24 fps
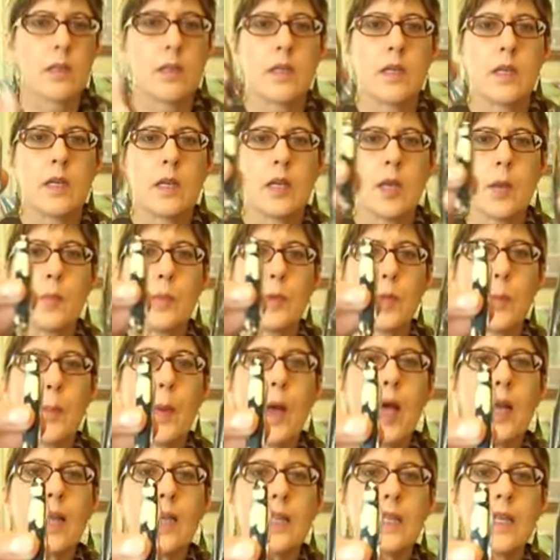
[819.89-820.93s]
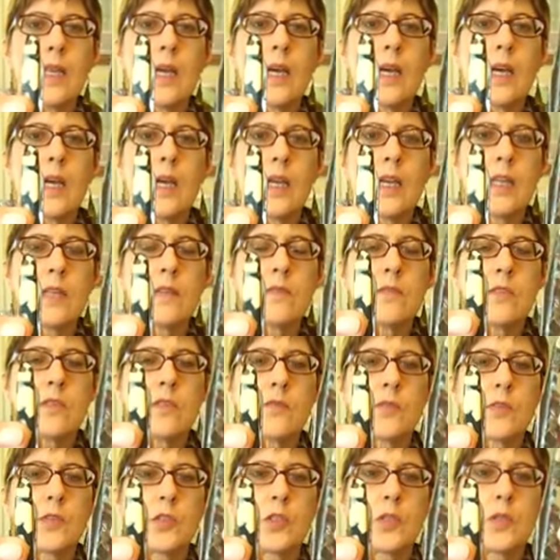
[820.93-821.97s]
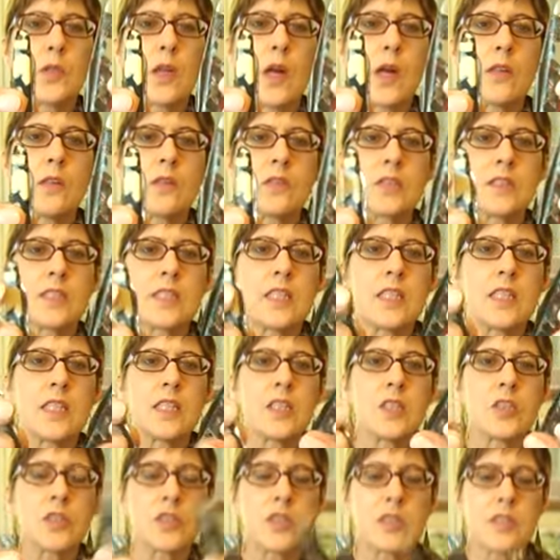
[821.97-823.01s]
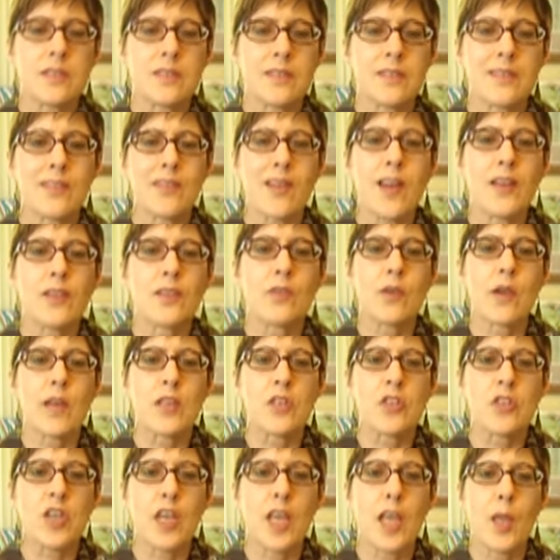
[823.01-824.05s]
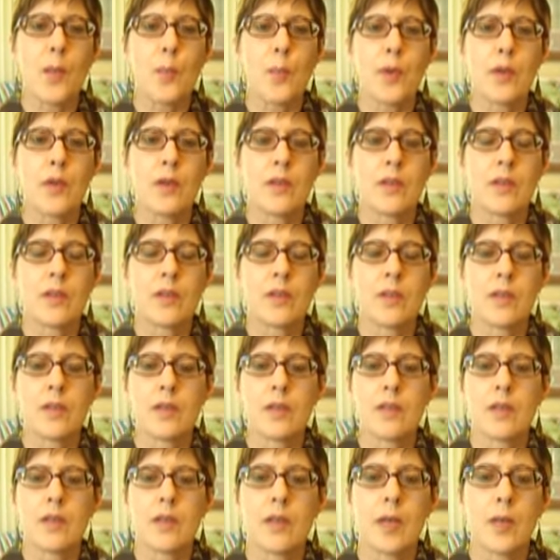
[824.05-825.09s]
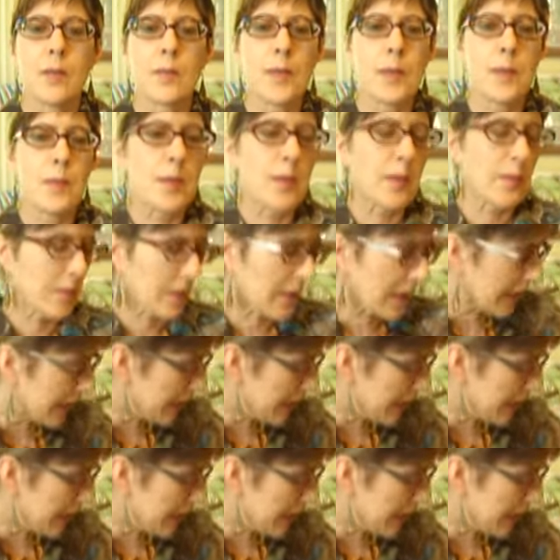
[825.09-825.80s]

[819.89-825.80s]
a couple of pocket knives for $2 each. They're not in great shape. I may be able to clean